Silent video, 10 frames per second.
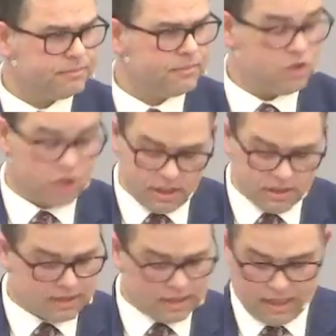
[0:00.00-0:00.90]

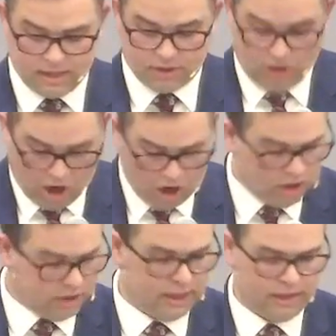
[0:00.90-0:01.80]
Jesus is
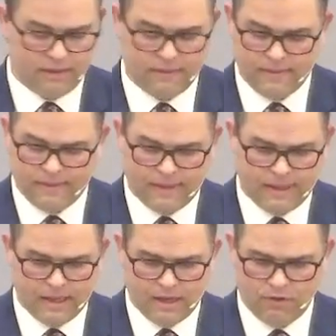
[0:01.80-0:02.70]
calling
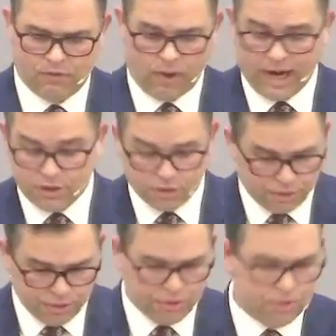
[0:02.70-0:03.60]
for a
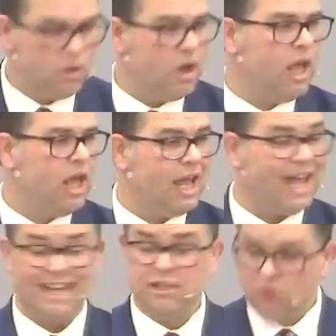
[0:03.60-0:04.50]
true
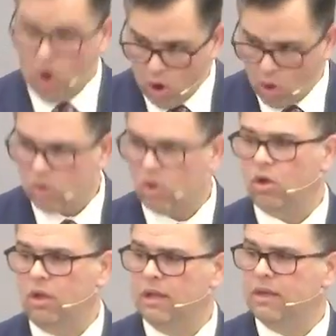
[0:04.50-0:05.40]
and
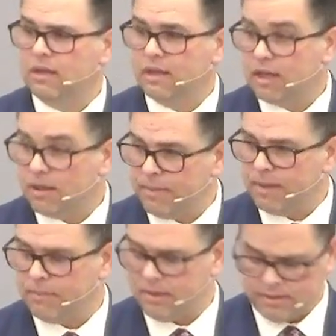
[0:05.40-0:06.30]
total commitment.